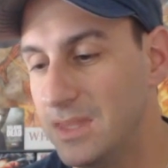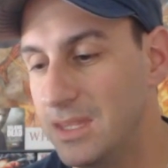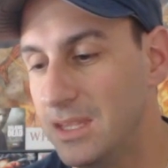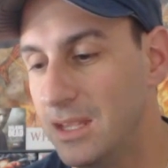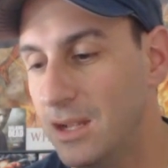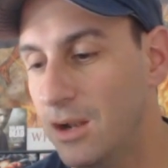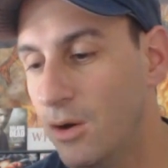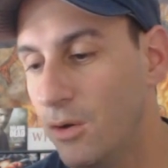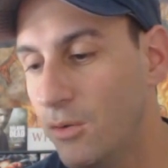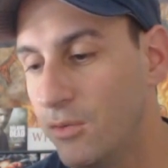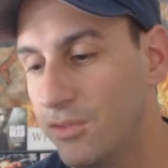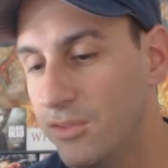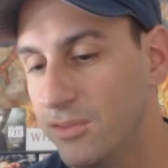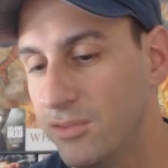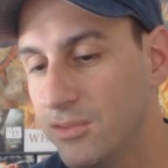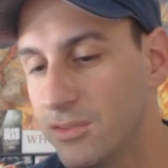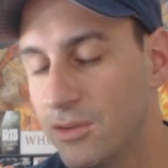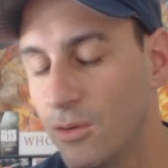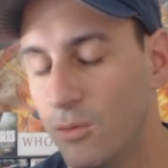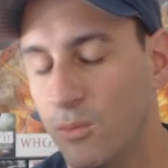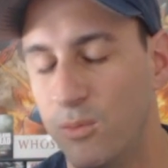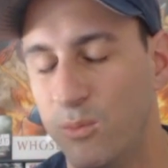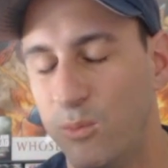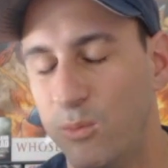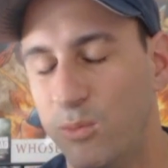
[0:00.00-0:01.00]
you know,
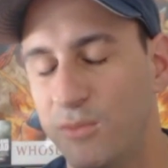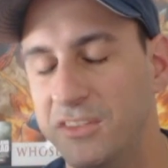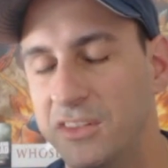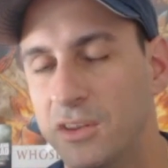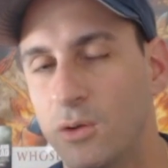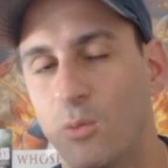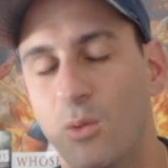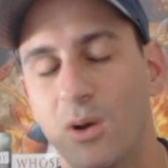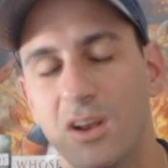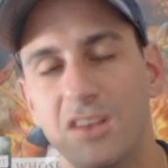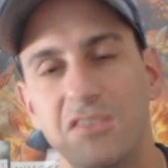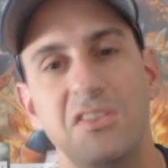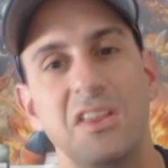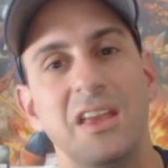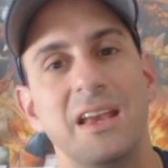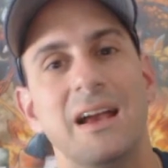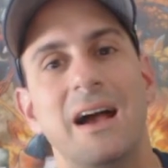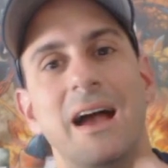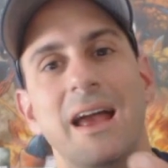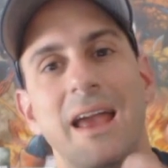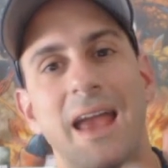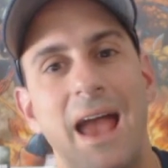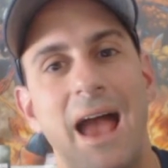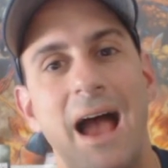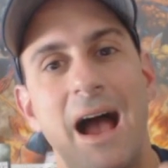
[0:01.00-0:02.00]
the one thing
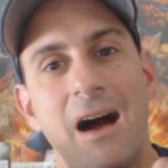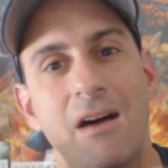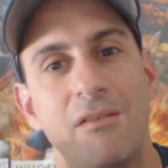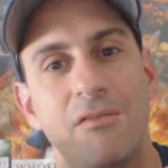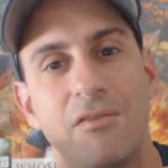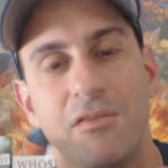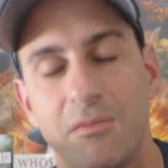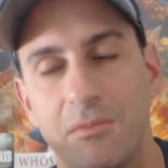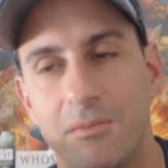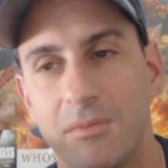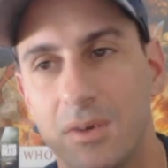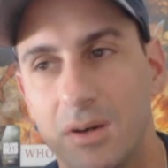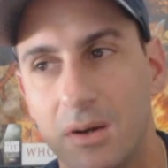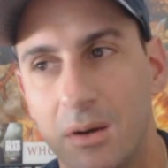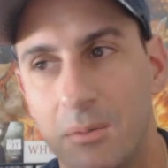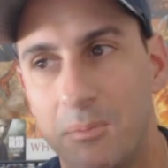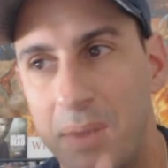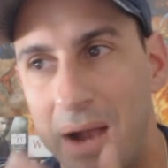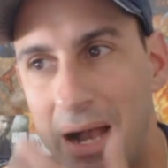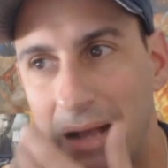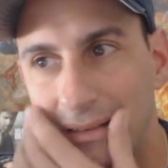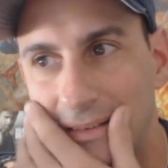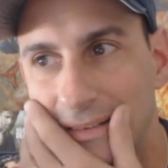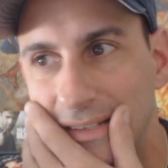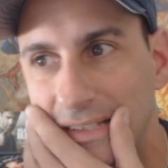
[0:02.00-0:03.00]
I have
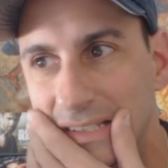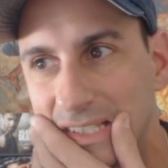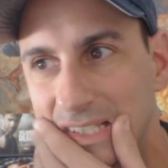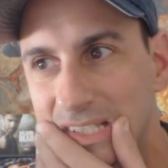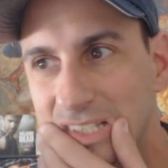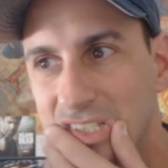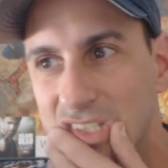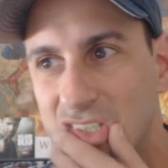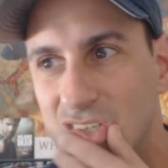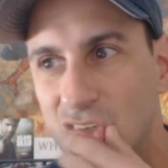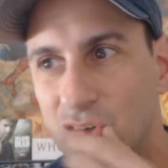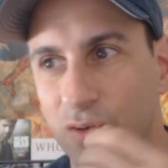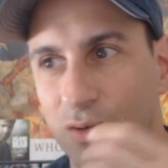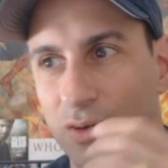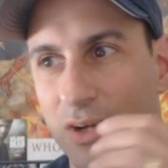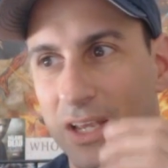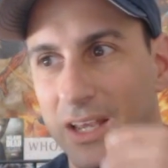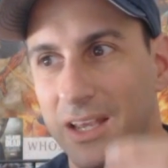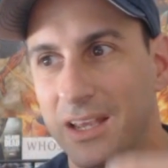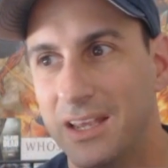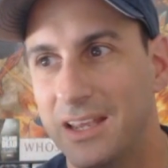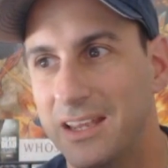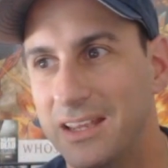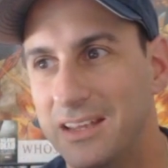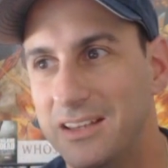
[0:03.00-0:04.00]
about this issue,
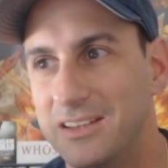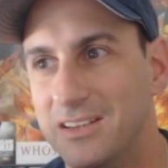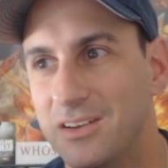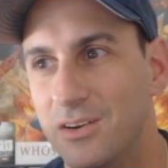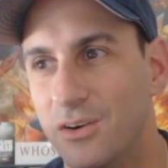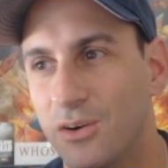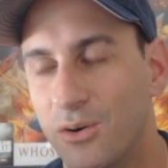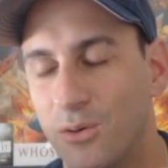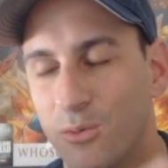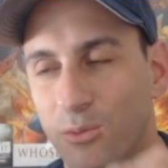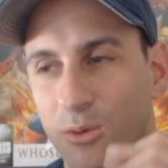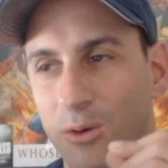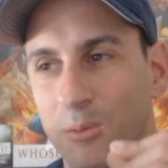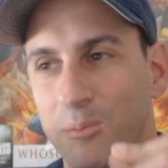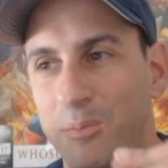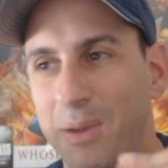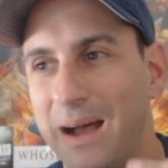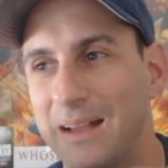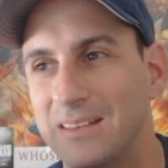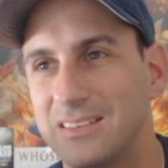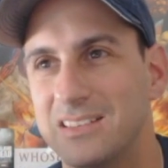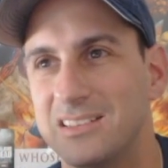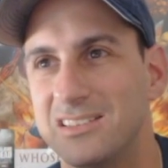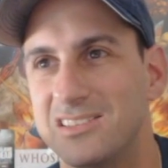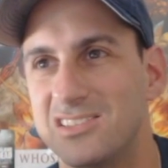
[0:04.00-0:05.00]
or
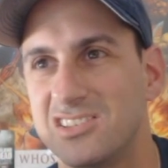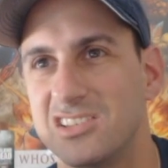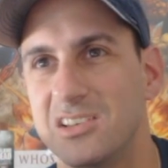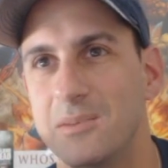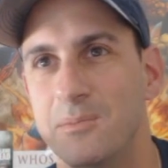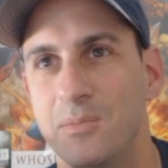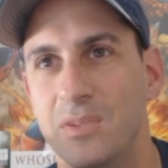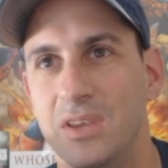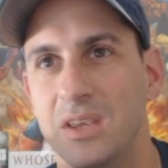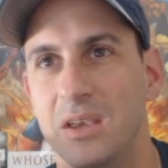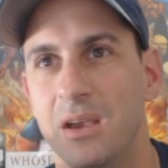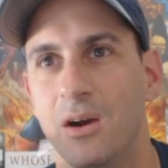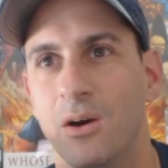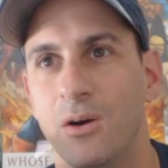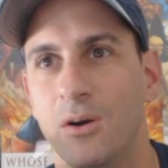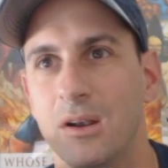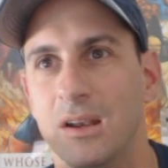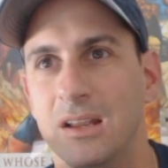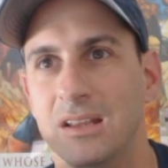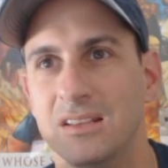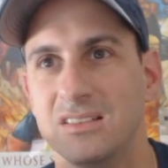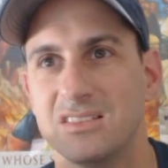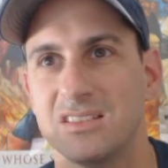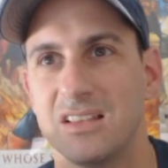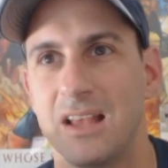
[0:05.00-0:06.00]
about the symbiote,
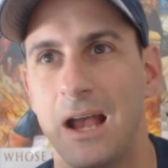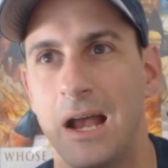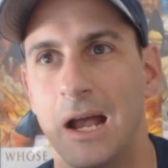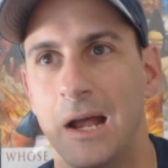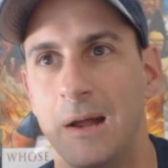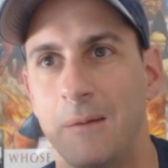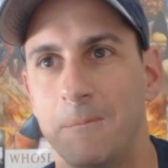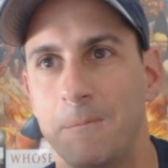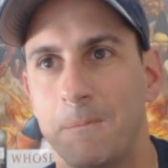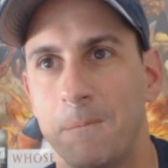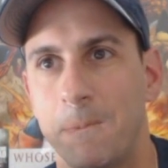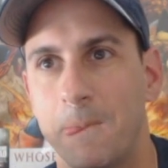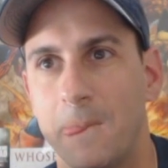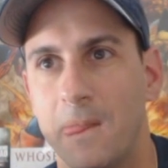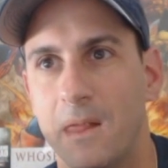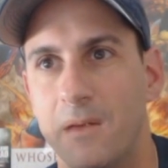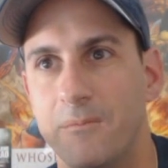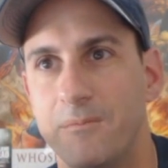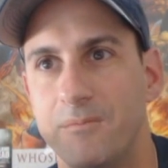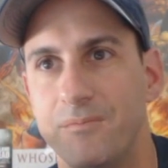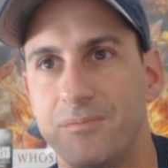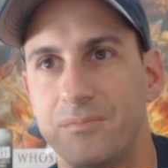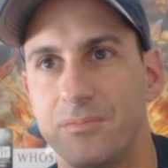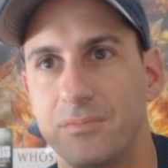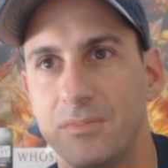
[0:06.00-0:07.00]
is that
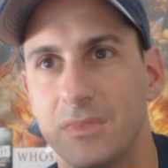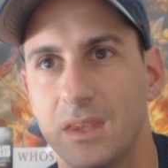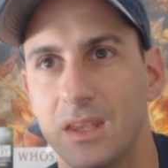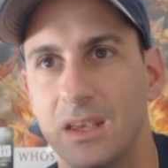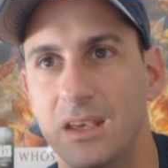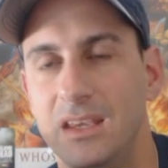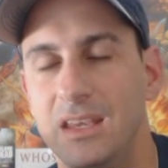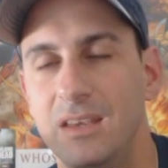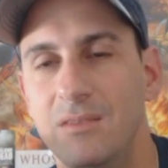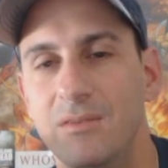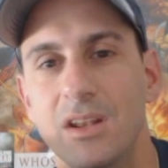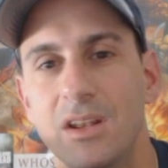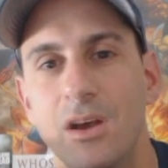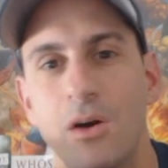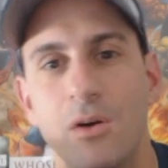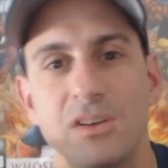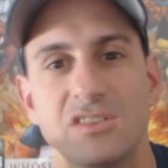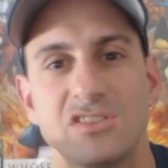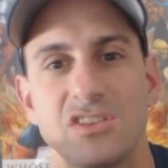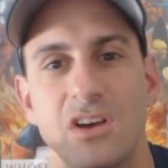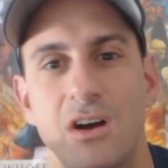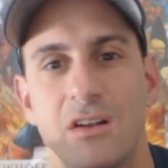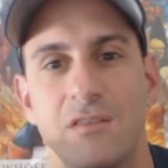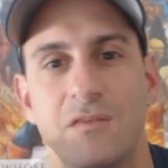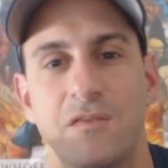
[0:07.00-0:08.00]
even though
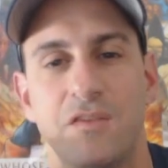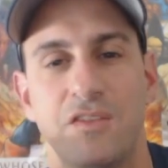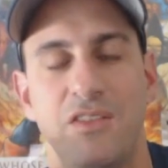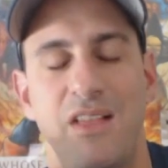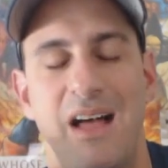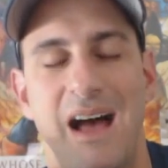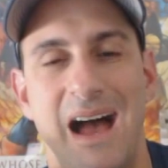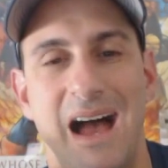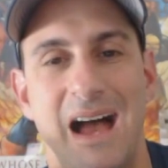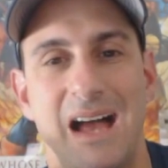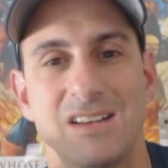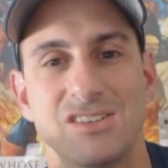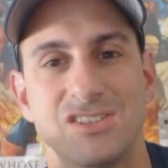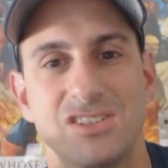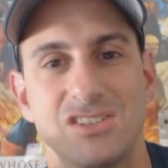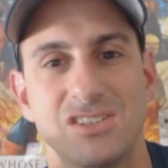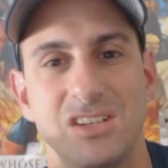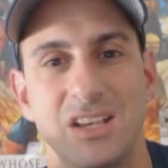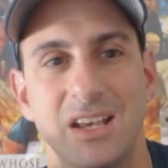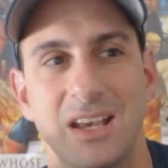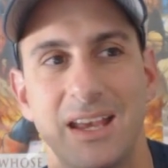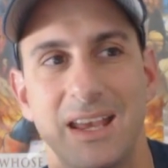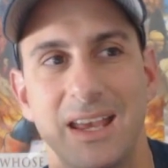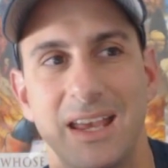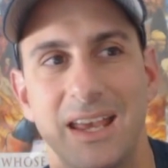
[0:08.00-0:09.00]
it's on Flash,
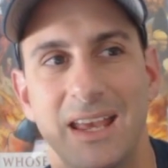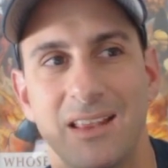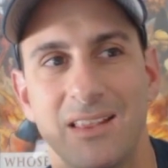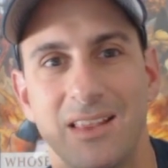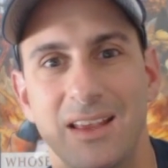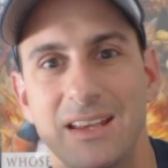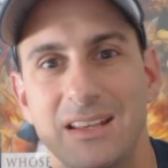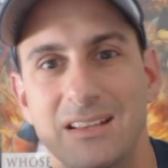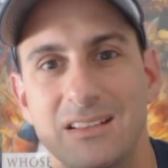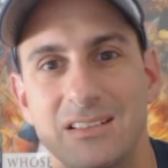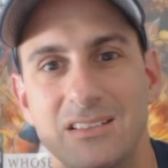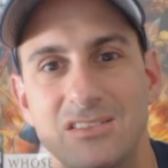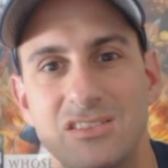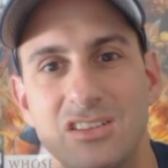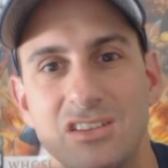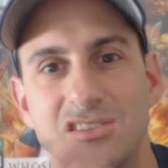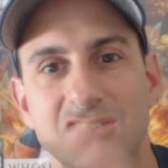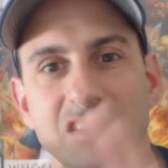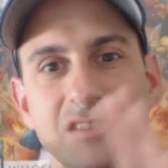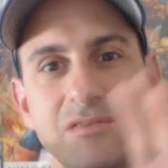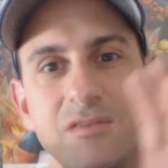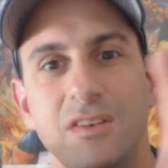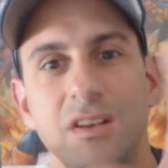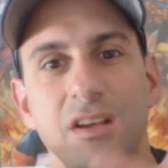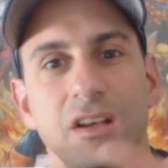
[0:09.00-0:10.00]
it like
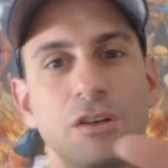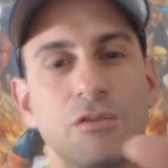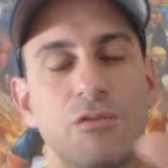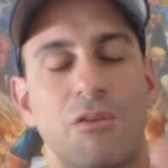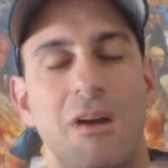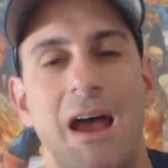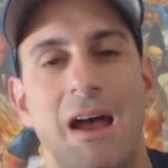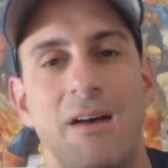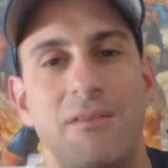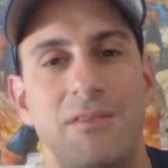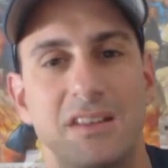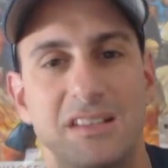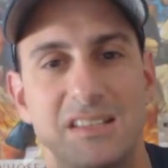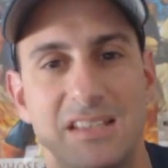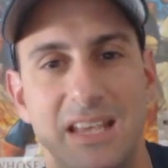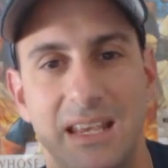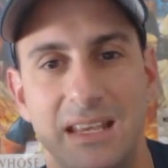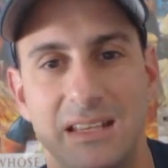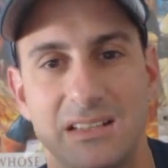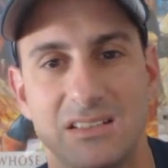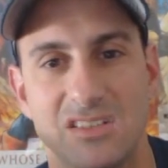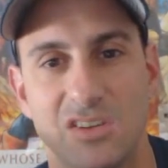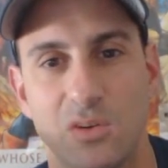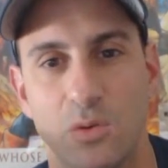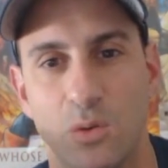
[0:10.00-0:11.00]
doesn't even
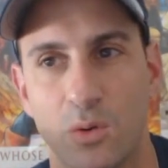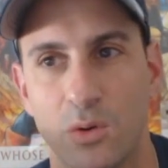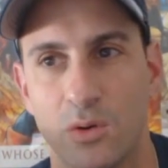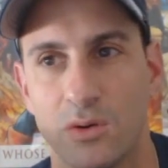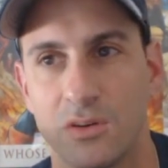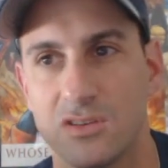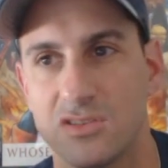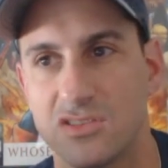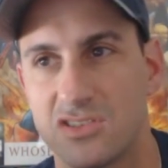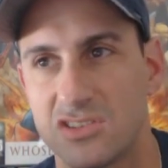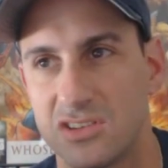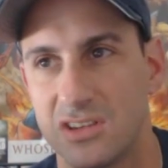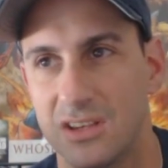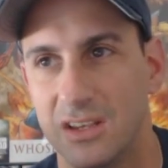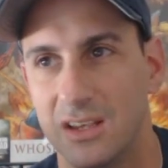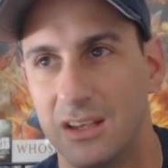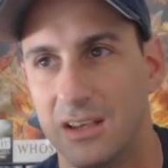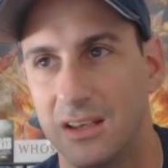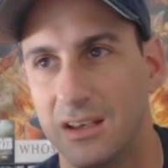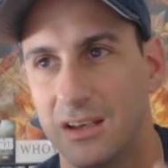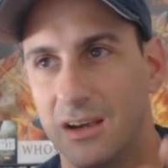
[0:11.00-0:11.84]
gravitate towards